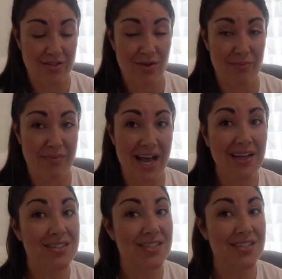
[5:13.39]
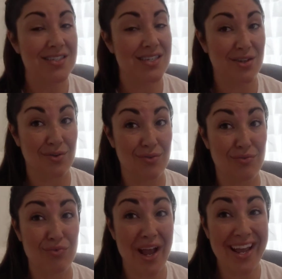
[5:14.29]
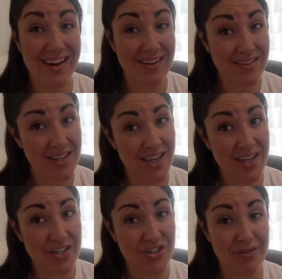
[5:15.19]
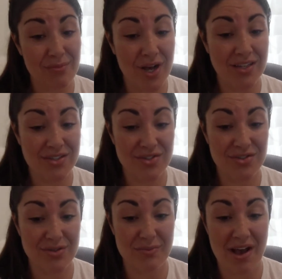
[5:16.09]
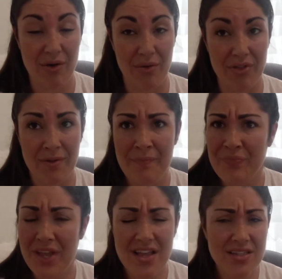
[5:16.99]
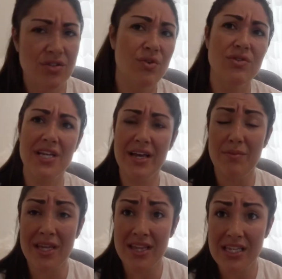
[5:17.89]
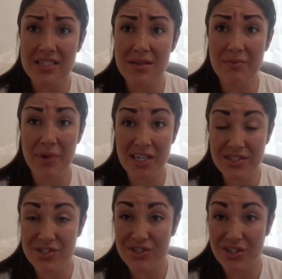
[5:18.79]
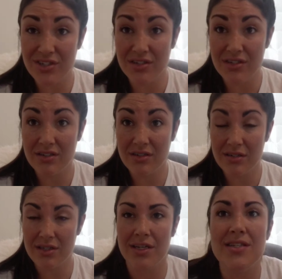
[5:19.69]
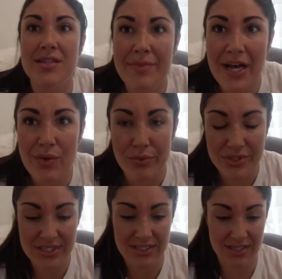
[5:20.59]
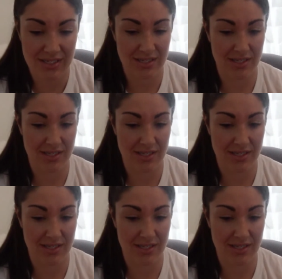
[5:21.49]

So Max is standing right on the edge of Monster's mouth. And this whole time he thinks that Monster is a mouse.